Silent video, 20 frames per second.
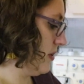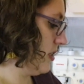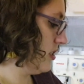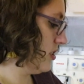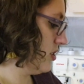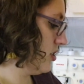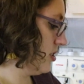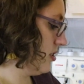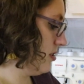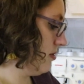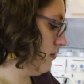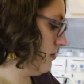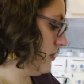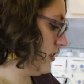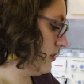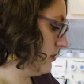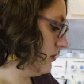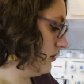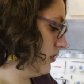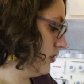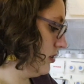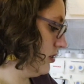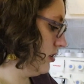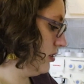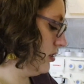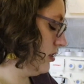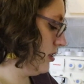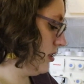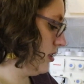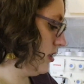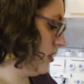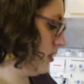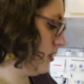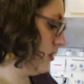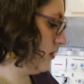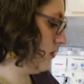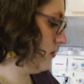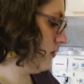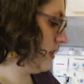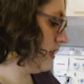Merchant & Mills,
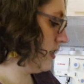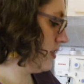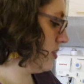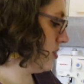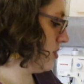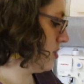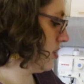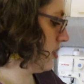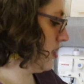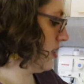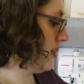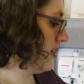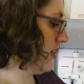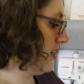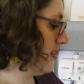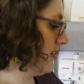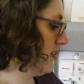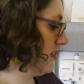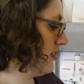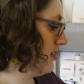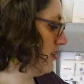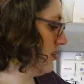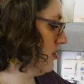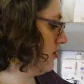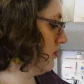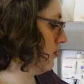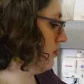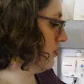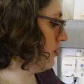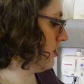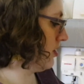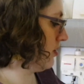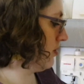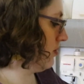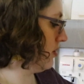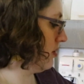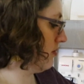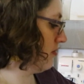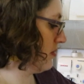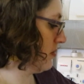which, as you will know
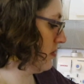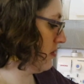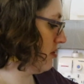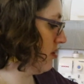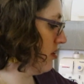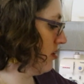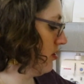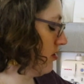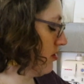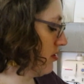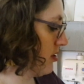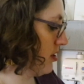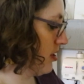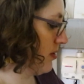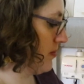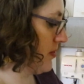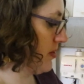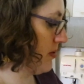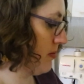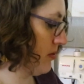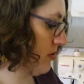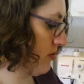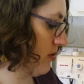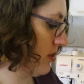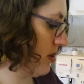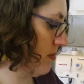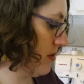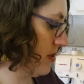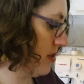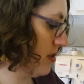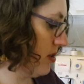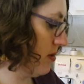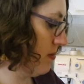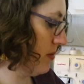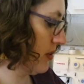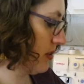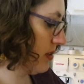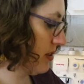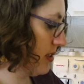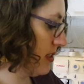if you are a long-time subscriber to the
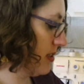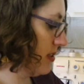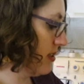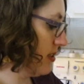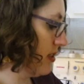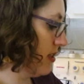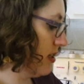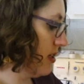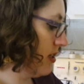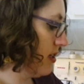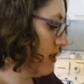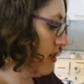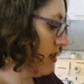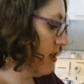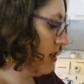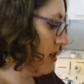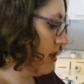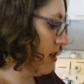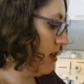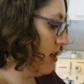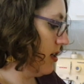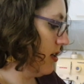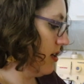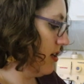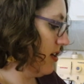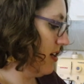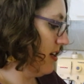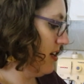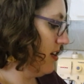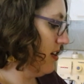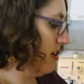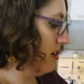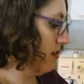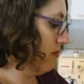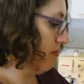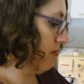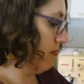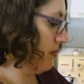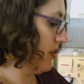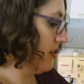boxes, I
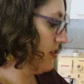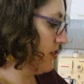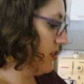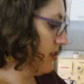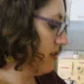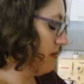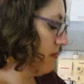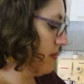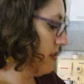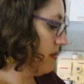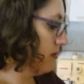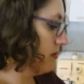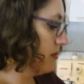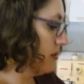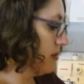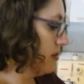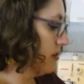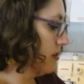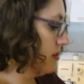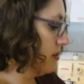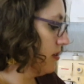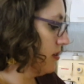love Merchant & Mills.